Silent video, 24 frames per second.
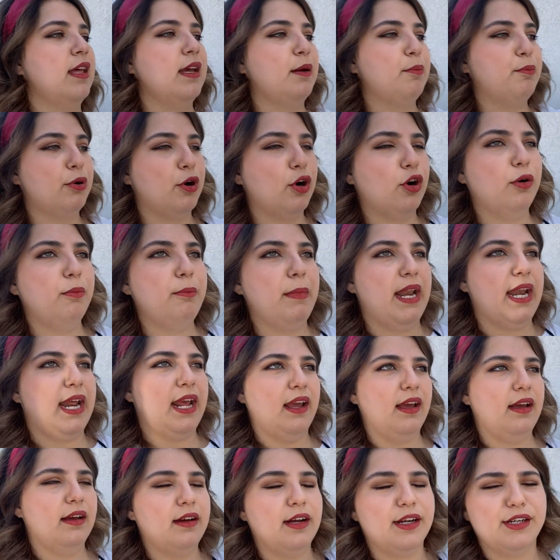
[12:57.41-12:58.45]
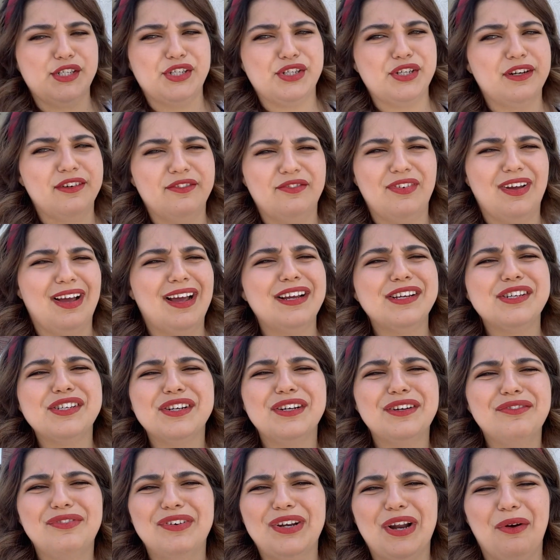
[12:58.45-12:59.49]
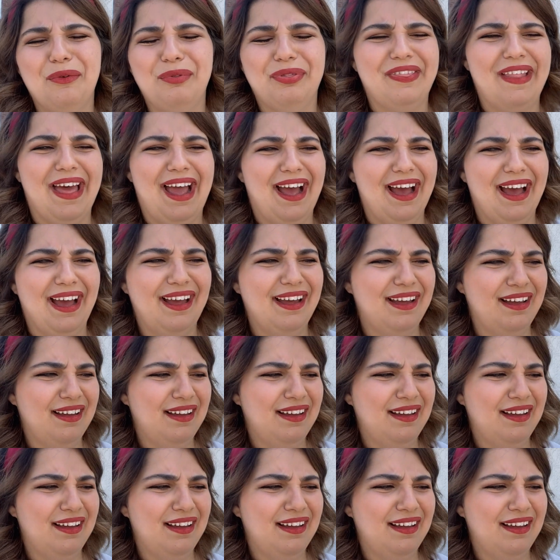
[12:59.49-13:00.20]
per minute. I should have known that.